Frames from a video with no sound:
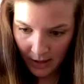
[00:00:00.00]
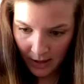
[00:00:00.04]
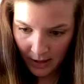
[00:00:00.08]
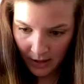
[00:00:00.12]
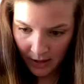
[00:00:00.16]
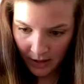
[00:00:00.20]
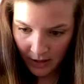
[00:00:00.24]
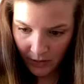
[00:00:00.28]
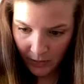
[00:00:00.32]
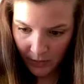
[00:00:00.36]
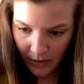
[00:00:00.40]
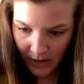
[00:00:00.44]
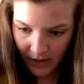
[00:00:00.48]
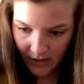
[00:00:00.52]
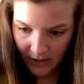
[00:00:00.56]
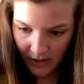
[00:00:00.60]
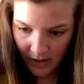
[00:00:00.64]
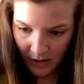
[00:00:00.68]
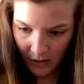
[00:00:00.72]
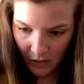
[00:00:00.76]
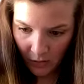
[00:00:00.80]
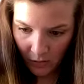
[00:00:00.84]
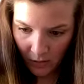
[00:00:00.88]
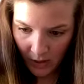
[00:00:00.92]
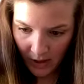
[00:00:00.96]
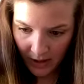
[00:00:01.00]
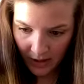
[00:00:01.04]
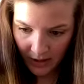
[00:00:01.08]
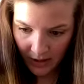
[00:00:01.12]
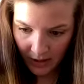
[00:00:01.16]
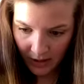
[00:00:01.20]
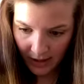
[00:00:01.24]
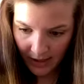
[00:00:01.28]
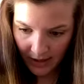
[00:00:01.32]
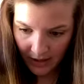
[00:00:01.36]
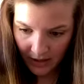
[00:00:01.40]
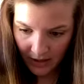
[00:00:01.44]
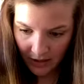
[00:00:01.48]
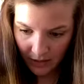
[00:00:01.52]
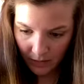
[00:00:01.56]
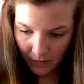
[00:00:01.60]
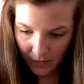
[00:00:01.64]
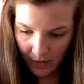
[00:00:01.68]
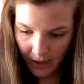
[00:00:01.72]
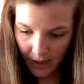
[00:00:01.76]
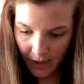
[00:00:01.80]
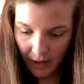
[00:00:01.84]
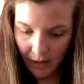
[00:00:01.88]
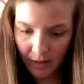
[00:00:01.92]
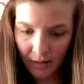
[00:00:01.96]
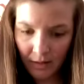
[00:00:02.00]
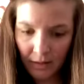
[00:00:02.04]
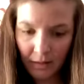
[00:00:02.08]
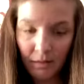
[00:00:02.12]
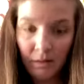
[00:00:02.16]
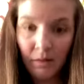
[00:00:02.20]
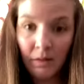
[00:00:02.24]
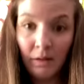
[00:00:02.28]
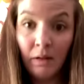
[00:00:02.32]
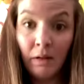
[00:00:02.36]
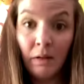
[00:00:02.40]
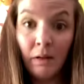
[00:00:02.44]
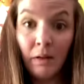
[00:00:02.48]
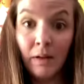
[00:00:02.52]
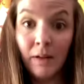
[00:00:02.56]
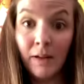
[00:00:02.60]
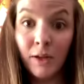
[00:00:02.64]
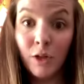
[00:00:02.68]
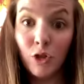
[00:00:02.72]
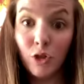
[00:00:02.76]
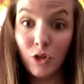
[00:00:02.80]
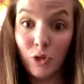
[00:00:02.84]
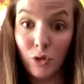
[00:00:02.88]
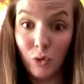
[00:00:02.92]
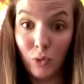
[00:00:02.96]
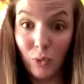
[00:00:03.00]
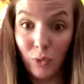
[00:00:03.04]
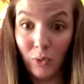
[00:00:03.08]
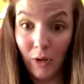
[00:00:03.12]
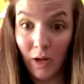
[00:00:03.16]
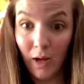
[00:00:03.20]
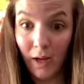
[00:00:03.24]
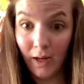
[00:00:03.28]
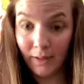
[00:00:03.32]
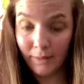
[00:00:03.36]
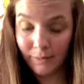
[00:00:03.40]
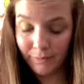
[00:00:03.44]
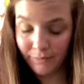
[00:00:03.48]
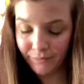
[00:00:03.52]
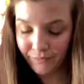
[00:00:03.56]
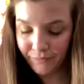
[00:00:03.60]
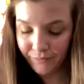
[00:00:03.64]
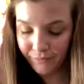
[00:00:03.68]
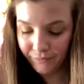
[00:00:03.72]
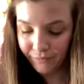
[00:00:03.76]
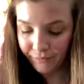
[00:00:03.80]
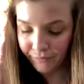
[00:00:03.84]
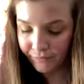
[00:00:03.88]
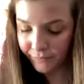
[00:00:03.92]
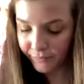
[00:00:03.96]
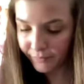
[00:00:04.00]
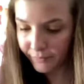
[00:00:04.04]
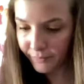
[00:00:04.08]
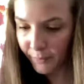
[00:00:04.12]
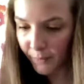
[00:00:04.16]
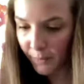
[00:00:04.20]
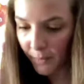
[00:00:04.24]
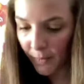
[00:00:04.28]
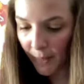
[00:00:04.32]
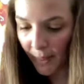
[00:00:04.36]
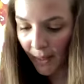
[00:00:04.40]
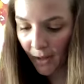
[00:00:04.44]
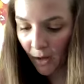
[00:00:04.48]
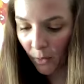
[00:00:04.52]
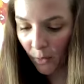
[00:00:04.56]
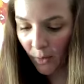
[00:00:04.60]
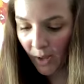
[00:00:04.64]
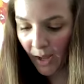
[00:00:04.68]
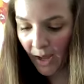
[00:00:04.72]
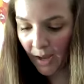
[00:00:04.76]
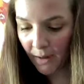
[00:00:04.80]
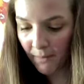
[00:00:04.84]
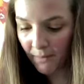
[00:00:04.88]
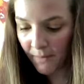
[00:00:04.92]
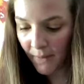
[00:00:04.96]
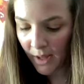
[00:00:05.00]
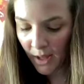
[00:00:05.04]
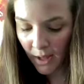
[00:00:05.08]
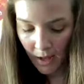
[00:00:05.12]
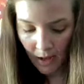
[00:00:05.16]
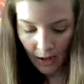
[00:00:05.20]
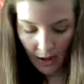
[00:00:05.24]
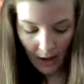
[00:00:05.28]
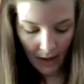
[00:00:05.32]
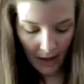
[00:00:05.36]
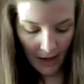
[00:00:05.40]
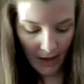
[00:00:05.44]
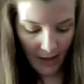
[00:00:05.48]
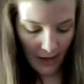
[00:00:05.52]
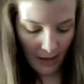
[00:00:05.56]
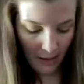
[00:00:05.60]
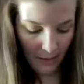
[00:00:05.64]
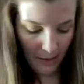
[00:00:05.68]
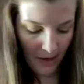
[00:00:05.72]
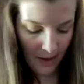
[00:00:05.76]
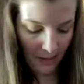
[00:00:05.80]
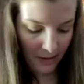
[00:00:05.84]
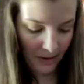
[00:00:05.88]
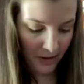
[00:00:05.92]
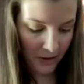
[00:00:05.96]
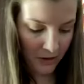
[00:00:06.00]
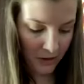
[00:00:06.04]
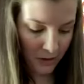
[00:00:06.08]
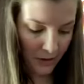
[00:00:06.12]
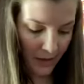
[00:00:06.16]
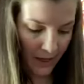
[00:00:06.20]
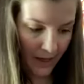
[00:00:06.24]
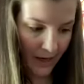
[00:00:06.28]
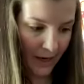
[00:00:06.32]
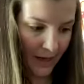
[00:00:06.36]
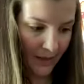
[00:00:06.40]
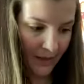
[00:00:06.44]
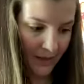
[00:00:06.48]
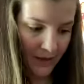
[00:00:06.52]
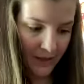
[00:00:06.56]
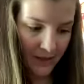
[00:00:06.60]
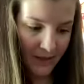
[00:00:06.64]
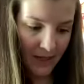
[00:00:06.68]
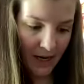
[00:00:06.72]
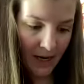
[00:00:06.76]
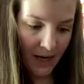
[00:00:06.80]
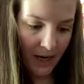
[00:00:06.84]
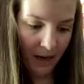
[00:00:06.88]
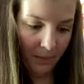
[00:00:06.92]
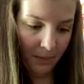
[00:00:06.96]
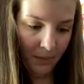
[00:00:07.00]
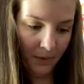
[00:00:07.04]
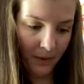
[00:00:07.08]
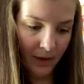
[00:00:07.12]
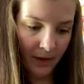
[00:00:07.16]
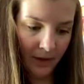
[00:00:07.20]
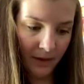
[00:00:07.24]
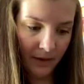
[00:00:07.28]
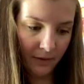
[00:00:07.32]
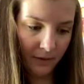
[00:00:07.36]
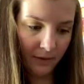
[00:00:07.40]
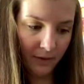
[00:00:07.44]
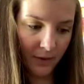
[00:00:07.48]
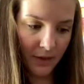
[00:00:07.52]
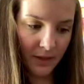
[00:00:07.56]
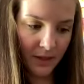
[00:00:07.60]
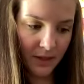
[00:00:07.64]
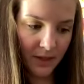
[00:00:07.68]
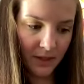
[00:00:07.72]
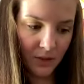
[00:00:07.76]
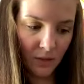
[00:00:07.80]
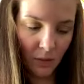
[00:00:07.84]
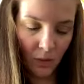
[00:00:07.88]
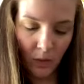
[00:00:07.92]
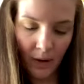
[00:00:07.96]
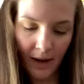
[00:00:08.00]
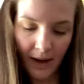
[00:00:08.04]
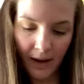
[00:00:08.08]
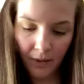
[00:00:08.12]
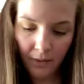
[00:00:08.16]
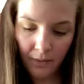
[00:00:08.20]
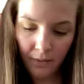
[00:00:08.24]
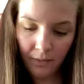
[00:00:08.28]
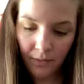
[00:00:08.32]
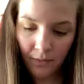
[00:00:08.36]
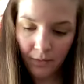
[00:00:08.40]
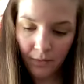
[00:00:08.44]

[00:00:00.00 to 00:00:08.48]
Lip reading: just because I don't want the legs to be too long. Okay, and I'm gonna do that at the top, at the front as well.